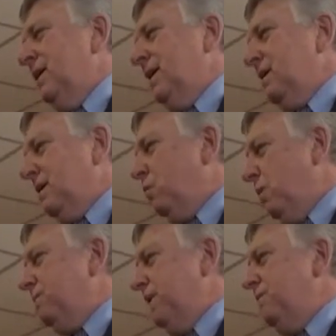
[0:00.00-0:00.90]
I
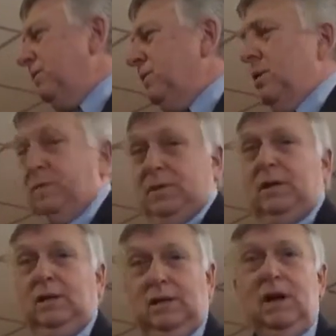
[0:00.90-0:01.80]
want people to know,
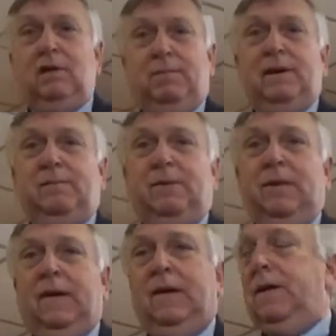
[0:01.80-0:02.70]
particularly young people,
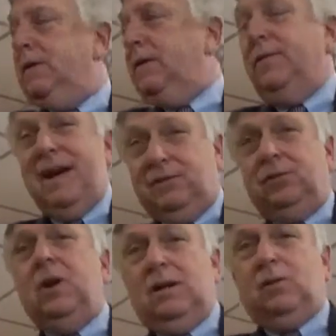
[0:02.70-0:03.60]
that that's
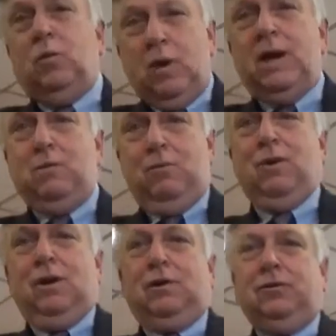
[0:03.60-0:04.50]
not the way it
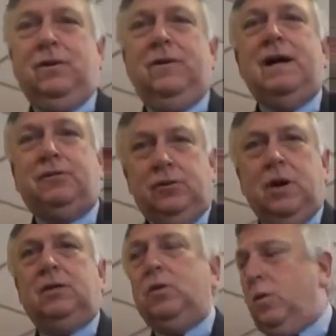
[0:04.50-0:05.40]
works. That's
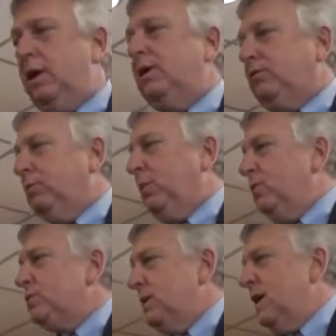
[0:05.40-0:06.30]
not the way it's
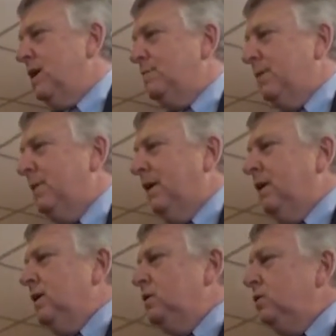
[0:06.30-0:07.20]
supposed to happen.
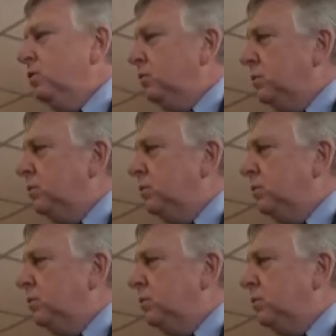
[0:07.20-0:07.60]
You